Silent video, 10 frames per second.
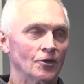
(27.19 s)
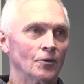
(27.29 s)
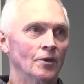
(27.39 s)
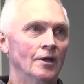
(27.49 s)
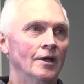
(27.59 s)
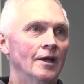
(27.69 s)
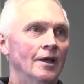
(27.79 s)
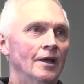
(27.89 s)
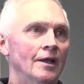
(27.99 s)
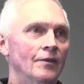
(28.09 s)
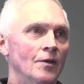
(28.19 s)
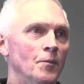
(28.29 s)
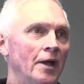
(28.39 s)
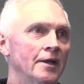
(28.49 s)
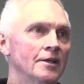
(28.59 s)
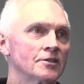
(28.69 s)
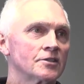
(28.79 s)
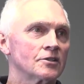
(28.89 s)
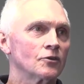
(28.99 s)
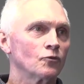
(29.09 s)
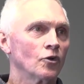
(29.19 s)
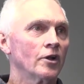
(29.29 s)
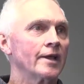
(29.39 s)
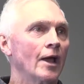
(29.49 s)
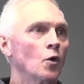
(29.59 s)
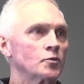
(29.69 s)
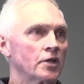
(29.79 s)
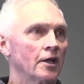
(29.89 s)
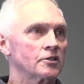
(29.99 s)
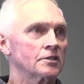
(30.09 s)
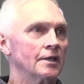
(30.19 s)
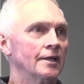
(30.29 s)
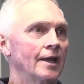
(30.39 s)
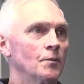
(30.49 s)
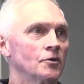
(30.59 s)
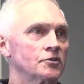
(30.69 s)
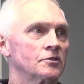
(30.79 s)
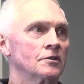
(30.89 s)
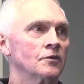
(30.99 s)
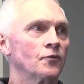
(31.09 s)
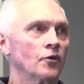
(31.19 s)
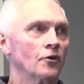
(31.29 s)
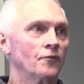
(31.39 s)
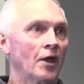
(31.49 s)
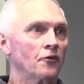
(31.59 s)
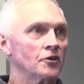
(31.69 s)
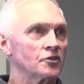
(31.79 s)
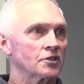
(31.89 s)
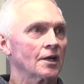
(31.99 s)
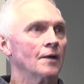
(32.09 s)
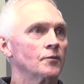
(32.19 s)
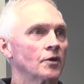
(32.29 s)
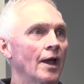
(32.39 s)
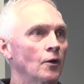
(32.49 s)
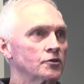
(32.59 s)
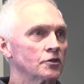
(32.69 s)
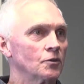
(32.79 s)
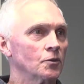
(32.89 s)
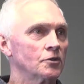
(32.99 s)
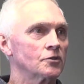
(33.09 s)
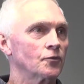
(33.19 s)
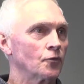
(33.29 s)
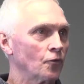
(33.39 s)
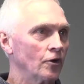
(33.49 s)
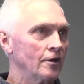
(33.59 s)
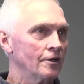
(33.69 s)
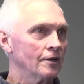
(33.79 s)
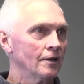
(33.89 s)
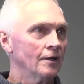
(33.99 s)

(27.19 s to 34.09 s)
so the monies really helps us, enables for veterans to come to House in the Woods for free.